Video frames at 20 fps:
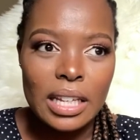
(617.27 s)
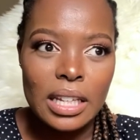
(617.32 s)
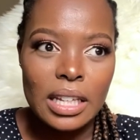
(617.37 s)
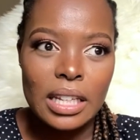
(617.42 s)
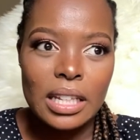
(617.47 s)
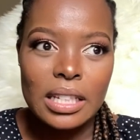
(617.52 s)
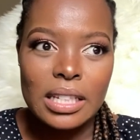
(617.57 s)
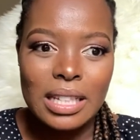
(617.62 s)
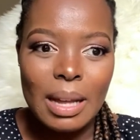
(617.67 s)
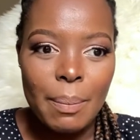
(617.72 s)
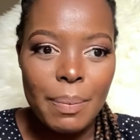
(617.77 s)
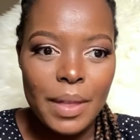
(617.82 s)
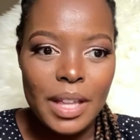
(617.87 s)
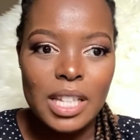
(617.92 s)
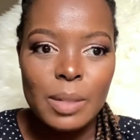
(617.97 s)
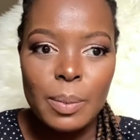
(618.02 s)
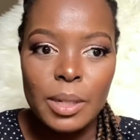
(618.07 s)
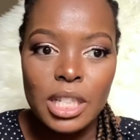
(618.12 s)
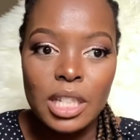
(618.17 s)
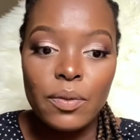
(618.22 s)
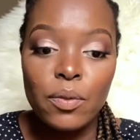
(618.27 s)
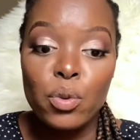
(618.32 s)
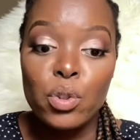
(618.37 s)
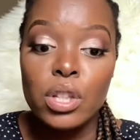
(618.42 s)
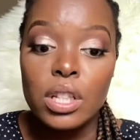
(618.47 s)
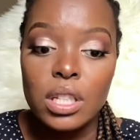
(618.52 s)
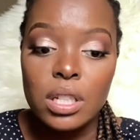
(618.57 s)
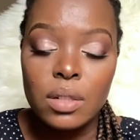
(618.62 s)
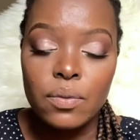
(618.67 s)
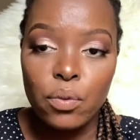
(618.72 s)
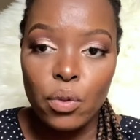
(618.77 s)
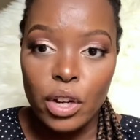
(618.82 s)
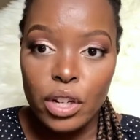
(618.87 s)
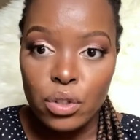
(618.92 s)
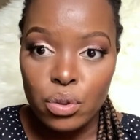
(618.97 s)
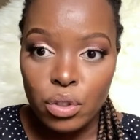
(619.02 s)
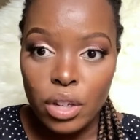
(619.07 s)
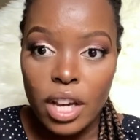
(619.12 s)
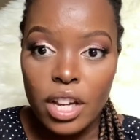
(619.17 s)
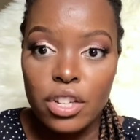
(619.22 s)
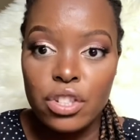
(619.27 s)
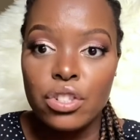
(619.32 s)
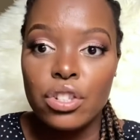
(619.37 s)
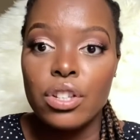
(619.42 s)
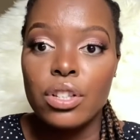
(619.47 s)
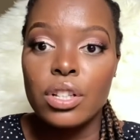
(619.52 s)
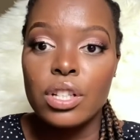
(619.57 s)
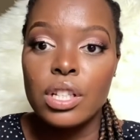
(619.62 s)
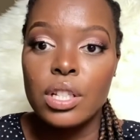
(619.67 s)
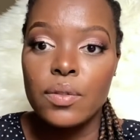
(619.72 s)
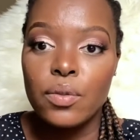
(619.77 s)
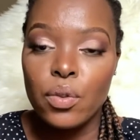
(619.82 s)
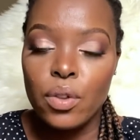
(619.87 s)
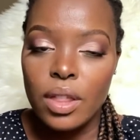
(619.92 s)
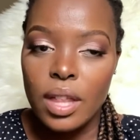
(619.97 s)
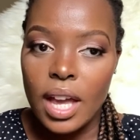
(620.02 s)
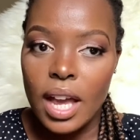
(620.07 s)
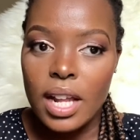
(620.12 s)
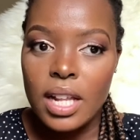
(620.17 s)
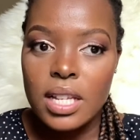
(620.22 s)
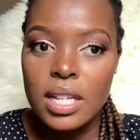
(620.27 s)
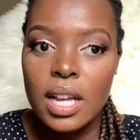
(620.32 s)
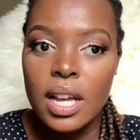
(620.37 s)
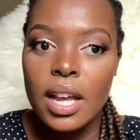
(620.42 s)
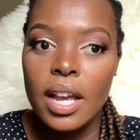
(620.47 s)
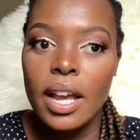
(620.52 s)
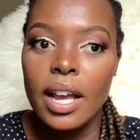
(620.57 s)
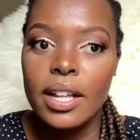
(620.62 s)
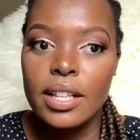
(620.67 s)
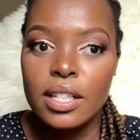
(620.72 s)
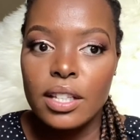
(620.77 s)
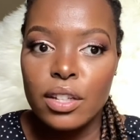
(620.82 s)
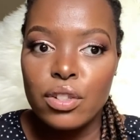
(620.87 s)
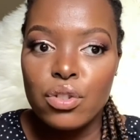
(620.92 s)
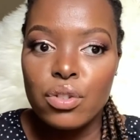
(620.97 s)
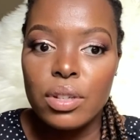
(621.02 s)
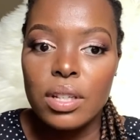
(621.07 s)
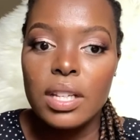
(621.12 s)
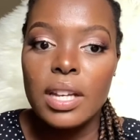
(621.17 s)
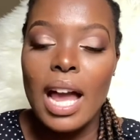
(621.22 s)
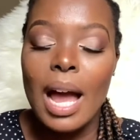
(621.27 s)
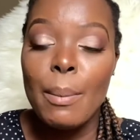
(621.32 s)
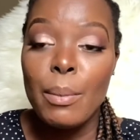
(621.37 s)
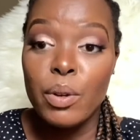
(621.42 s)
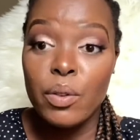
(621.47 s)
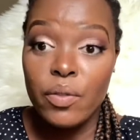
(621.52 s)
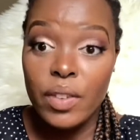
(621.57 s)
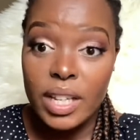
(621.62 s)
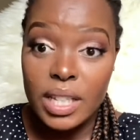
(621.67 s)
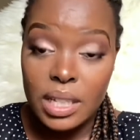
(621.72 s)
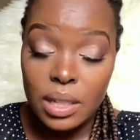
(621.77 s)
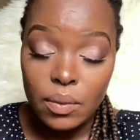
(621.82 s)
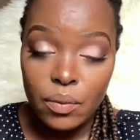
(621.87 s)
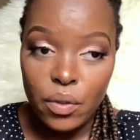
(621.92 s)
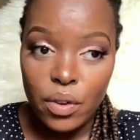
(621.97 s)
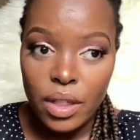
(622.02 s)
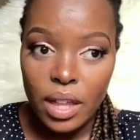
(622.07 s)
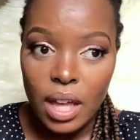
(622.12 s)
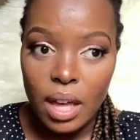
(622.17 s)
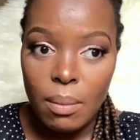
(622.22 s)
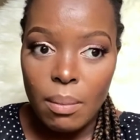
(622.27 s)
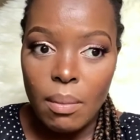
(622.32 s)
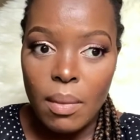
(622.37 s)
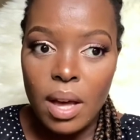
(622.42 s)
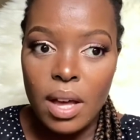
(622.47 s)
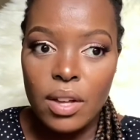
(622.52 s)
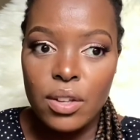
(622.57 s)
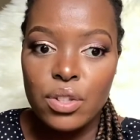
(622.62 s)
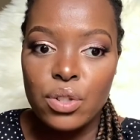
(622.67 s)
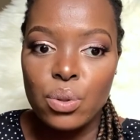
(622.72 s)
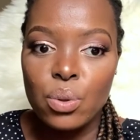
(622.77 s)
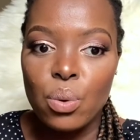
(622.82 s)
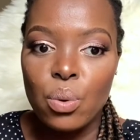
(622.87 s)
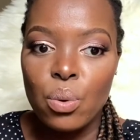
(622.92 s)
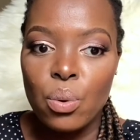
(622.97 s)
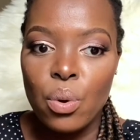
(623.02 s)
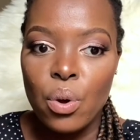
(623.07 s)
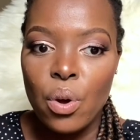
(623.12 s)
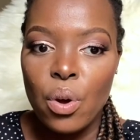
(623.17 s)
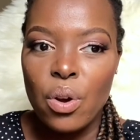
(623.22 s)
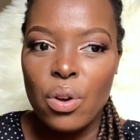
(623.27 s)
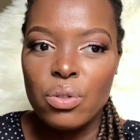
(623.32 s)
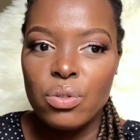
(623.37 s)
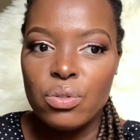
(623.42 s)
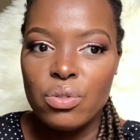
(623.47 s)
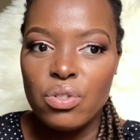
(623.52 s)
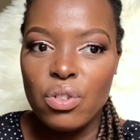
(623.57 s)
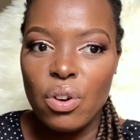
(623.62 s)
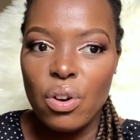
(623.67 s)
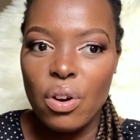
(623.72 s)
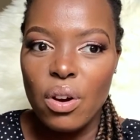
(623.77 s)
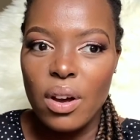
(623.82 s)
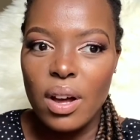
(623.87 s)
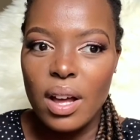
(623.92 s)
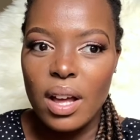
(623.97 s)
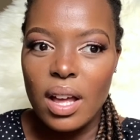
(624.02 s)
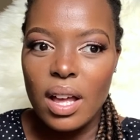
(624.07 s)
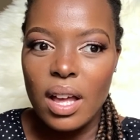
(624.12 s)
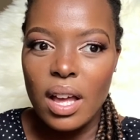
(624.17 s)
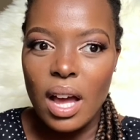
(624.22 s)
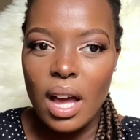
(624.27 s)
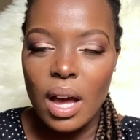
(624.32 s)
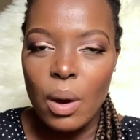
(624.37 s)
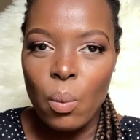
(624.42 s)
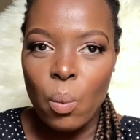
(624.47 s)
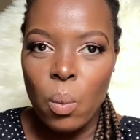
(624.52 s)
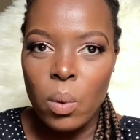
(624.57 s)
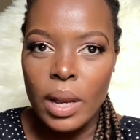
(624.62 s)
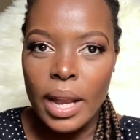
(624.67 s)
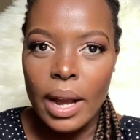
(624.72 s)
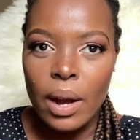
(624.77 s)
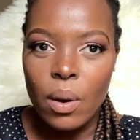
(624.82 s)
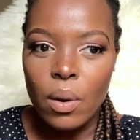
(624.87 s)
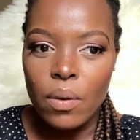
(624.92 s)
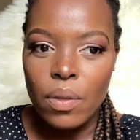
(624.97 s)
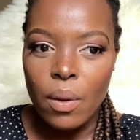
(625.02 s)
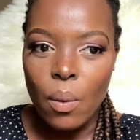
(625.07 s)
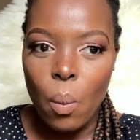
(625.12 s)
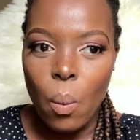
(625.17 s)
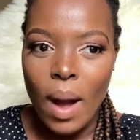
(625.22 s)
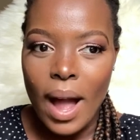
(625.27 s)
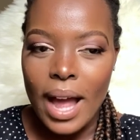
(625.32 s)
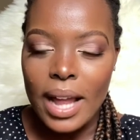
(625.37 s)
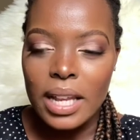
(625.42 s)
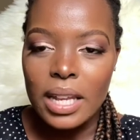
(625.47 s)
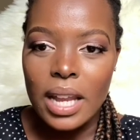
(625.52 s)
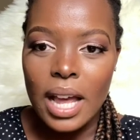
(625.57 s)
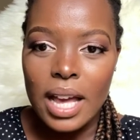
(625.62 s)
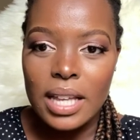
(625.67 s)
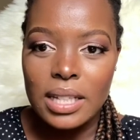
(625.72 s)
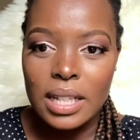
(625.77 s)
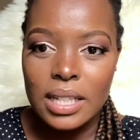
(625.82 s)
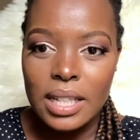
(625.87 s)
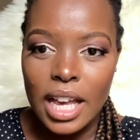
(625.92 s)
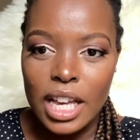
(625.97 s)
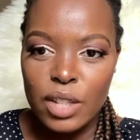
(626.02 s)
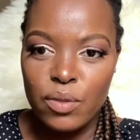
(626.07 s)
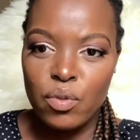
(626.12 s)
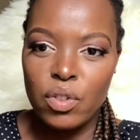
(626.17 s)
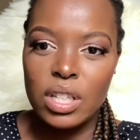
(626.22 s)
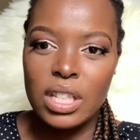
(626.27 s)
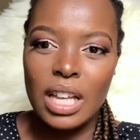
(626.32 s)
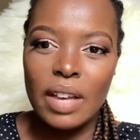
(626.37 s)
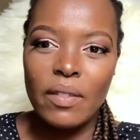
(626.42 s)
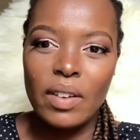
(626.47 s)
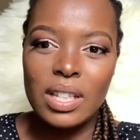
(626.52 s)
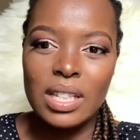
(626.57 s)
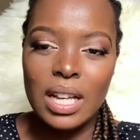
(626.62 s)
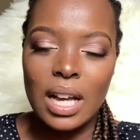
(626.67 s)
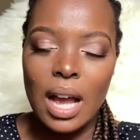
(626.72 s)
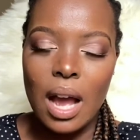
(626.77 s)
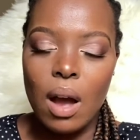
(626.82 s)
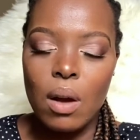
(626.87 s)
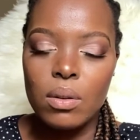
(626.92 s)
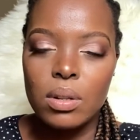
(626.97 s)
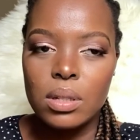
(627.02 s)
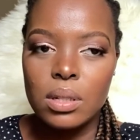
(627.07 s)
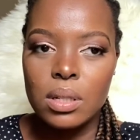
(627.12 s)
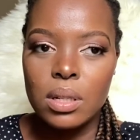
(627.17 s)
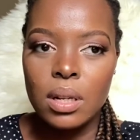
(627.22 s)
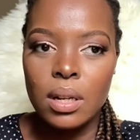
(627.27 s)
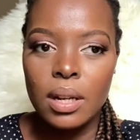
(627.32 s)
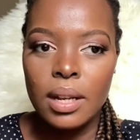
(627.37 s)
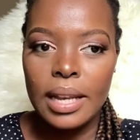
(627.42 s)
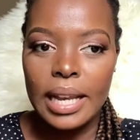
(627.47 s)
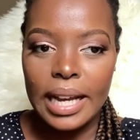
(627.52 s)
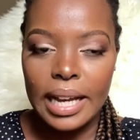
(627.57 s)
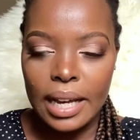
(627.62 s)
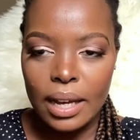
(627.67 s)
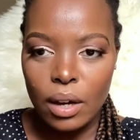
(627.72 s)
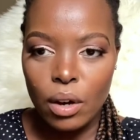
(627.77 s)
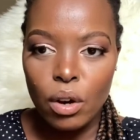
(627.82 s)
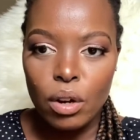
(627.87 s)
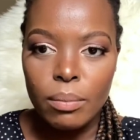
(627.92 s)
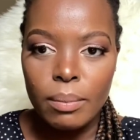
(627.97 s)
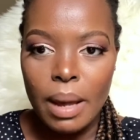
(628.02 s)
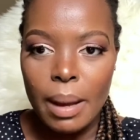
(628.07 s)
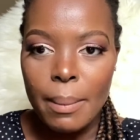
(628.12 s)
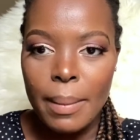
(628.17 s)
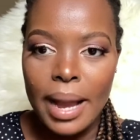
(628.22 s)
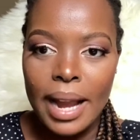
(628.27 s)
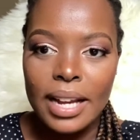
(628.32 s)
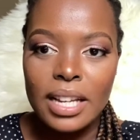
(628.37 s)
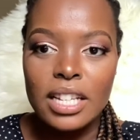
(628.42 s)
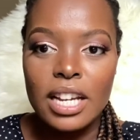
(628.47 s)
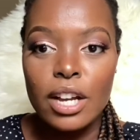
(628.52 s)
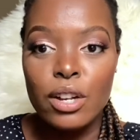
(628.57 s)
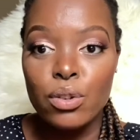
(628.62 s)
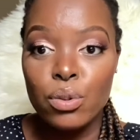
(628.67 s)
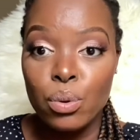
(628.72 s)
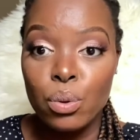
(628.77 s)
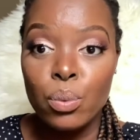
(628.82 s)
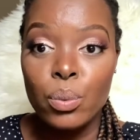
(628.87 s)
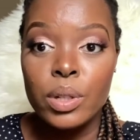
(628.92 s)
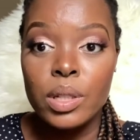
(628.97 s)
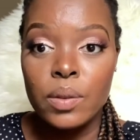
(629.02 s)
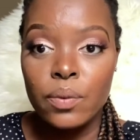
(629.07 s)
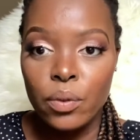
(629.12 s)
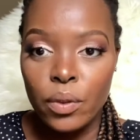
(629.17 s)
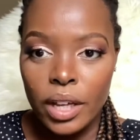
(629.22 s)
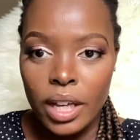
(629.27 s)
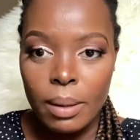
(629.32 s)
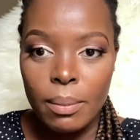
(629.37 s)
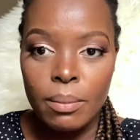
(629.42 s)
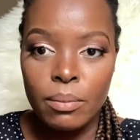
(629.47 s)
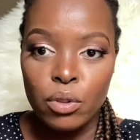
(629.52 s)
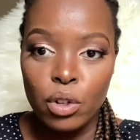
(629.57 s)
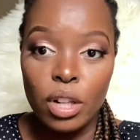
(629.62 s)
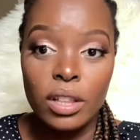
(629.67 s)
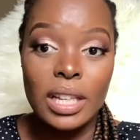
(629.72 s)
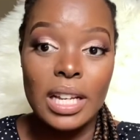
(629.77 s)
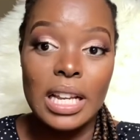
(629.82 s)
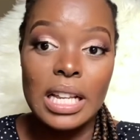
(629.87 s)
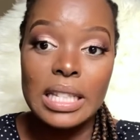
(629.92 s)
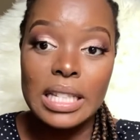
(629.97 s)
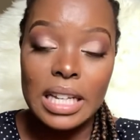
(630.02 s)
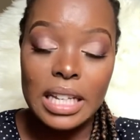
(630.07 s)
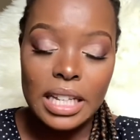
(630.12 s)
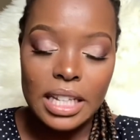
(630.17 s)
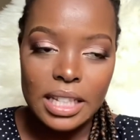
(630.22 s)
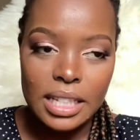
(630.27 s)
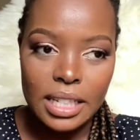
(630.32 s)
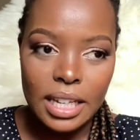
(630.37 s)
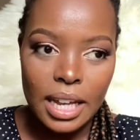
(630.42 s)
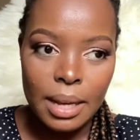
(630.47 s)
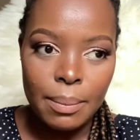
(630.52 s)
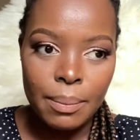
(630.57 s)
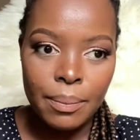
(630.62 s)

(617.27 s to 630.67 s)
something specific. This is for education, this is for that. It's literally I'm investing for them. So no, like the one has a tax-free savings account. Like on my mind, I know it's for him, not that it's in his name.